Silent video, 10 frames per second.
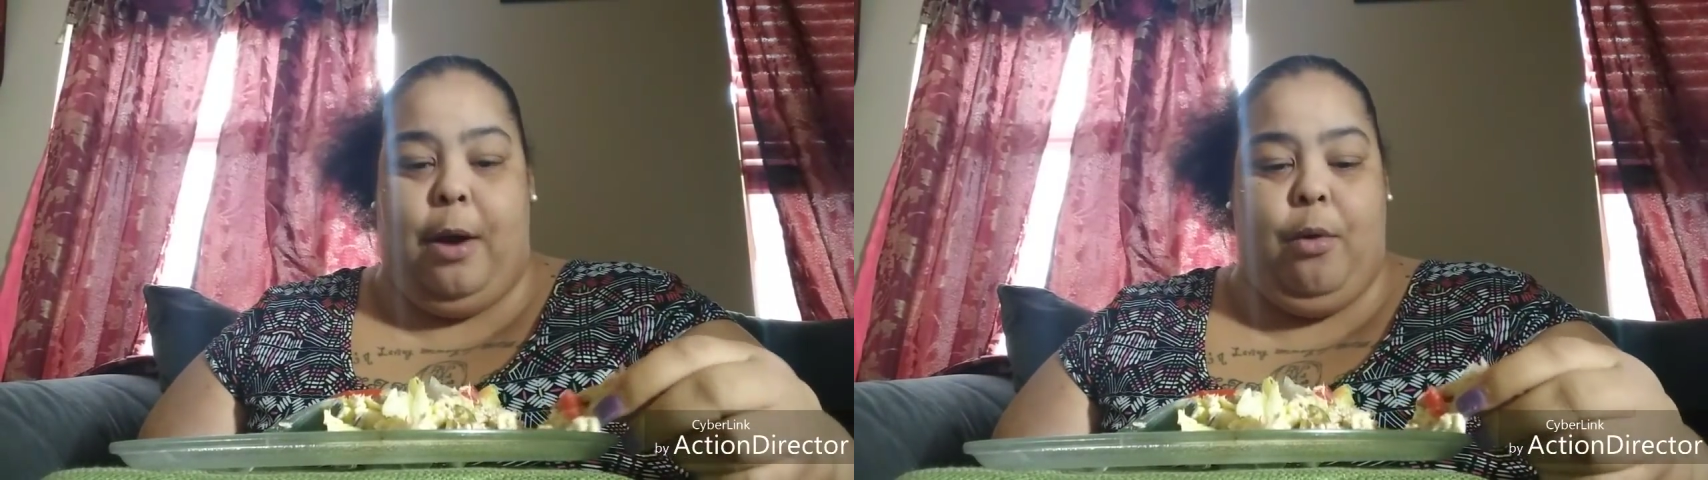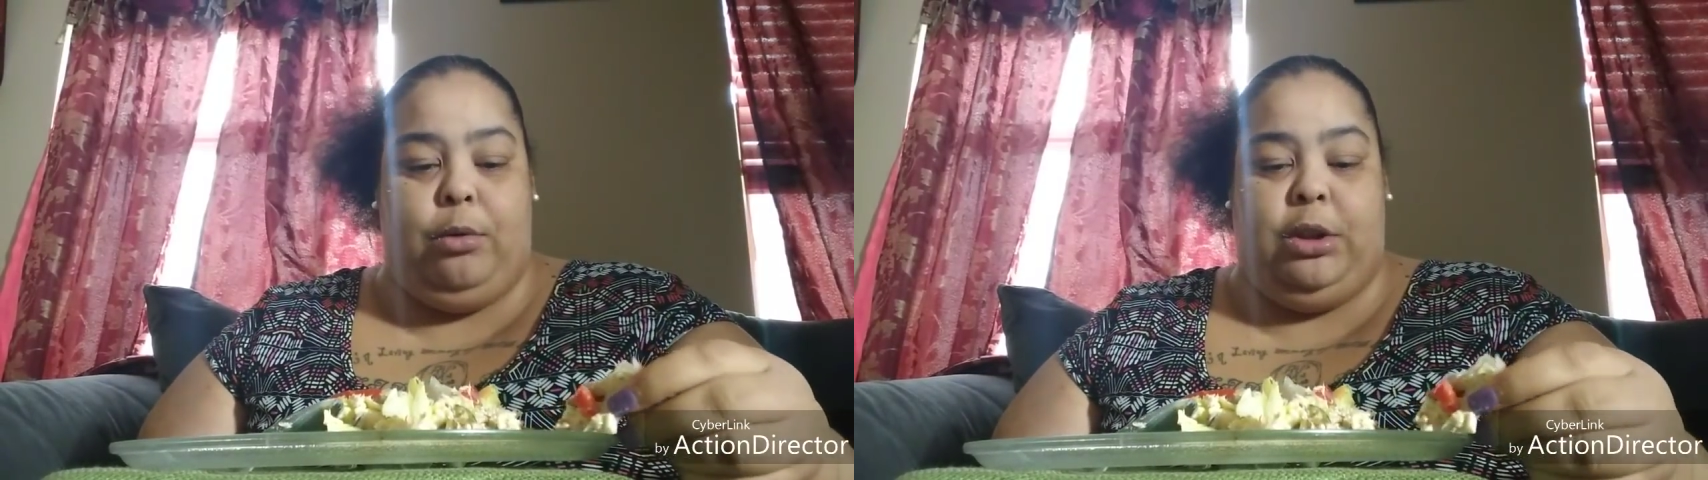
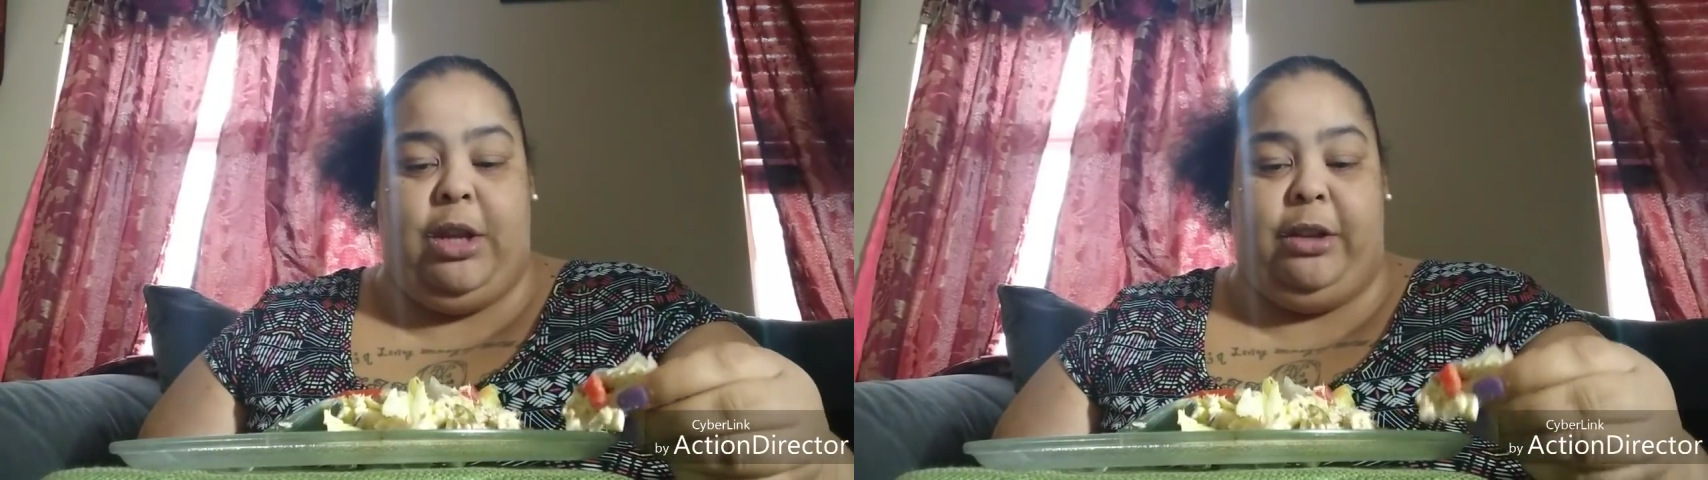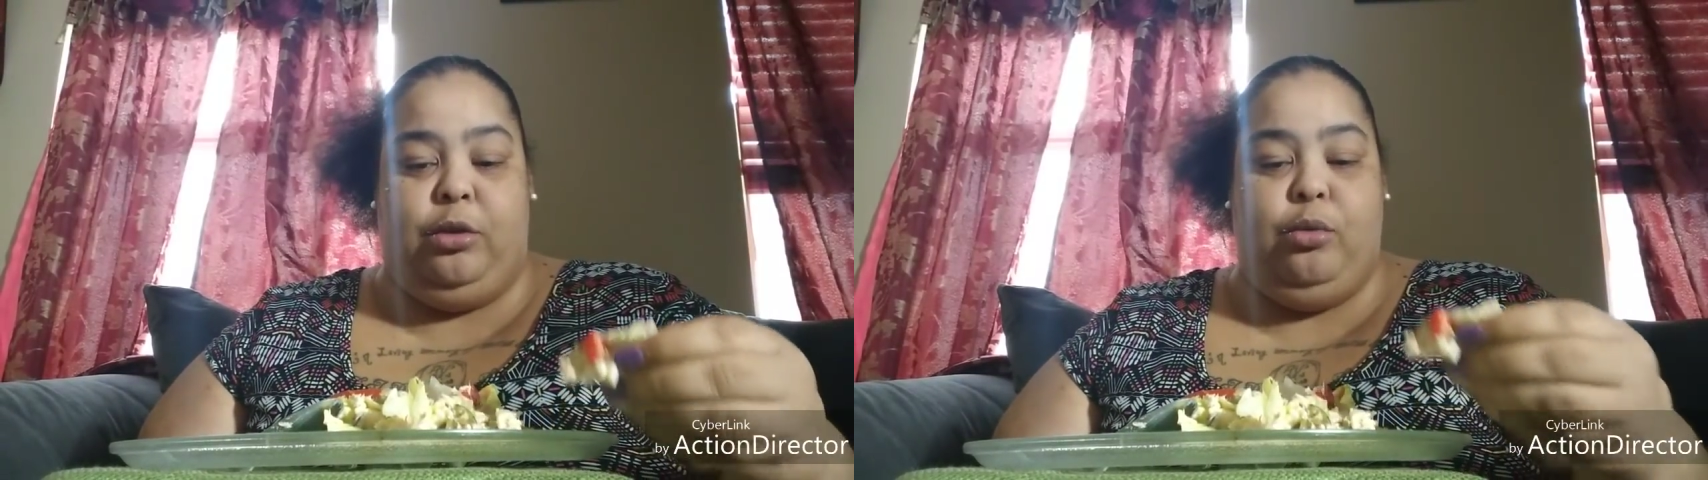I wanted
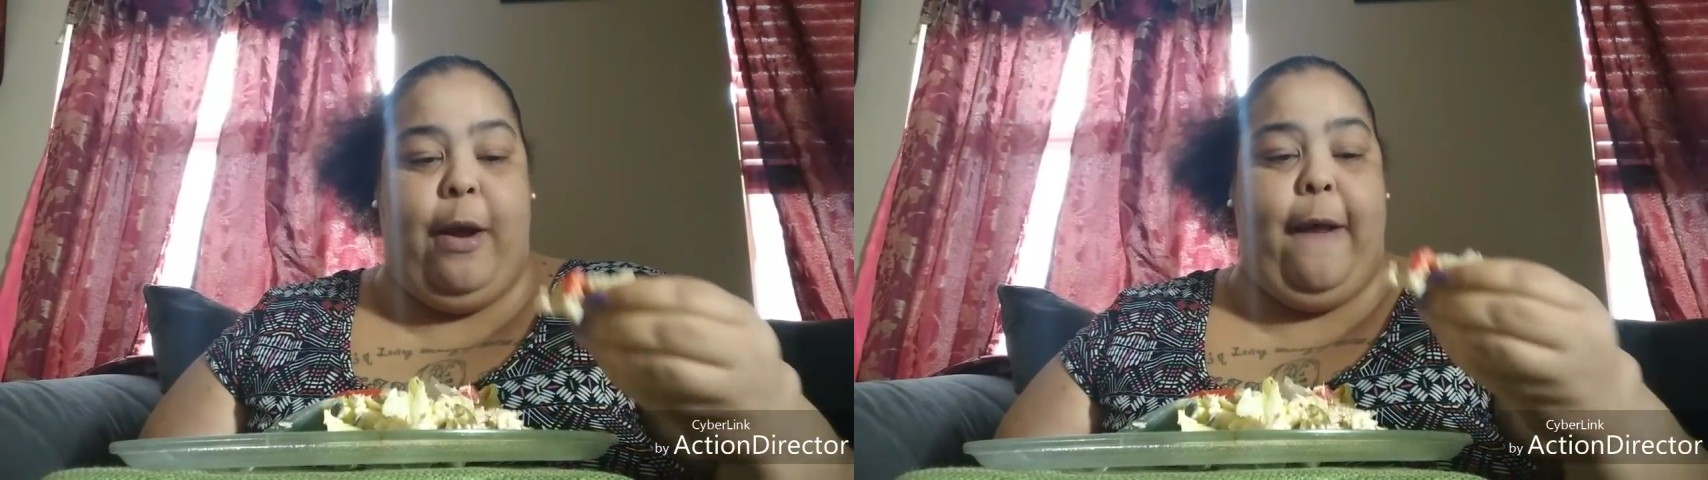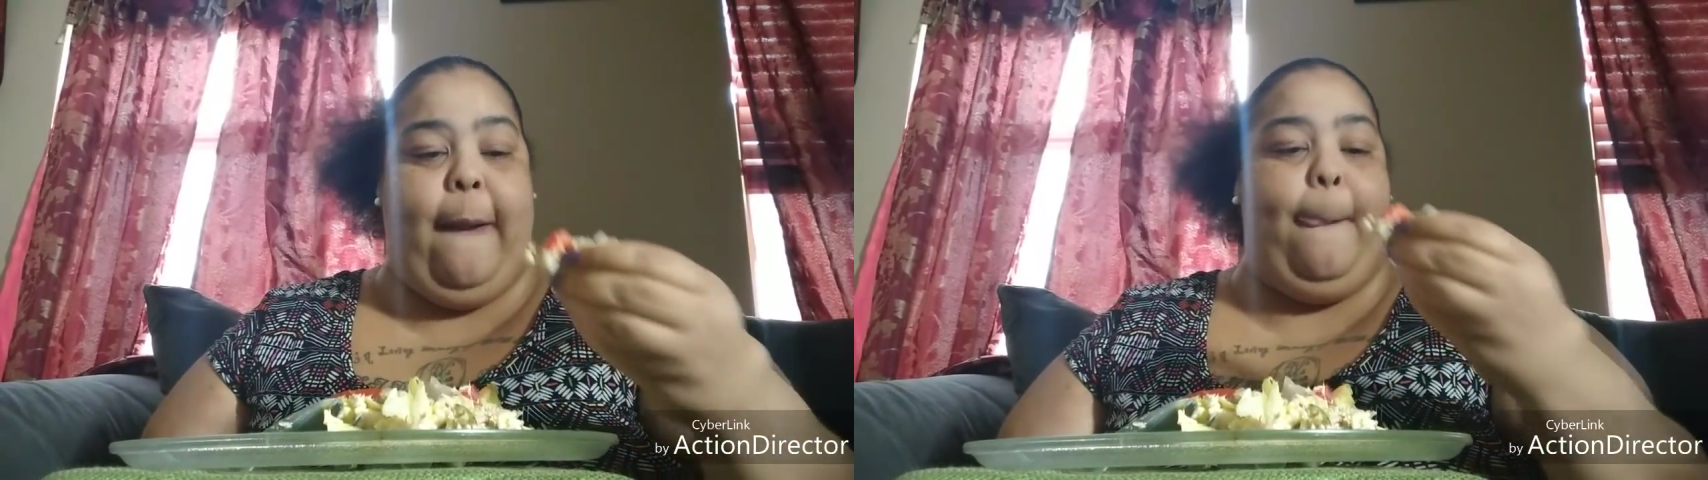that too
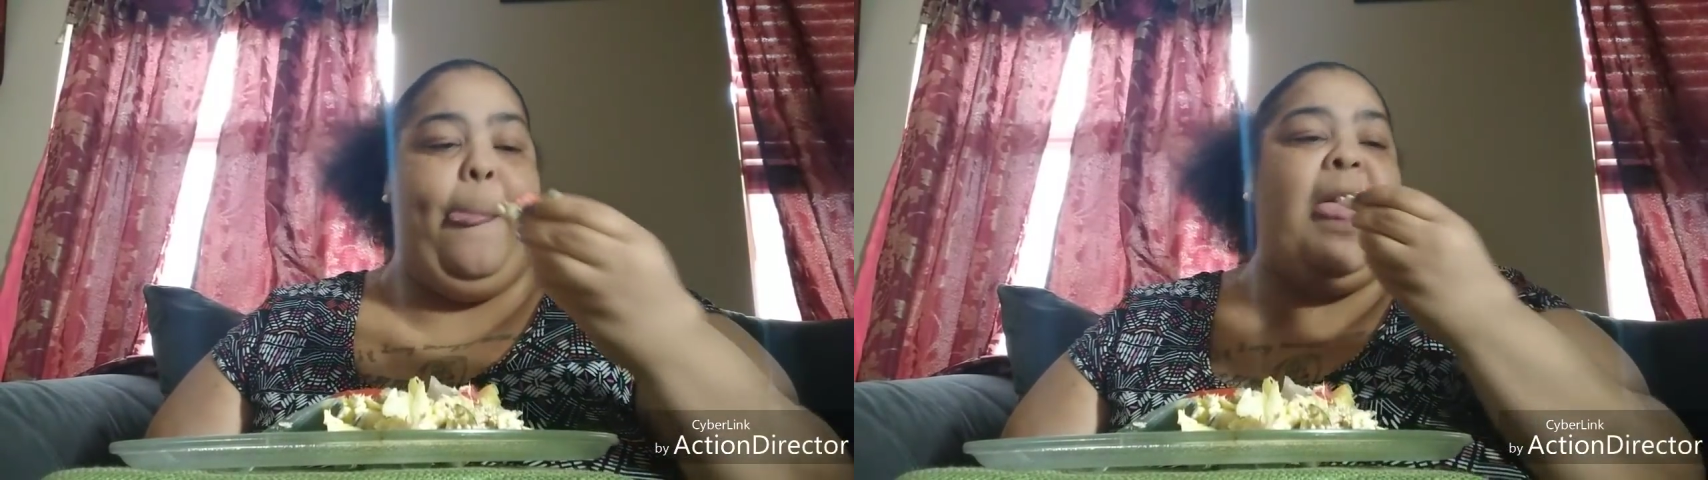bad.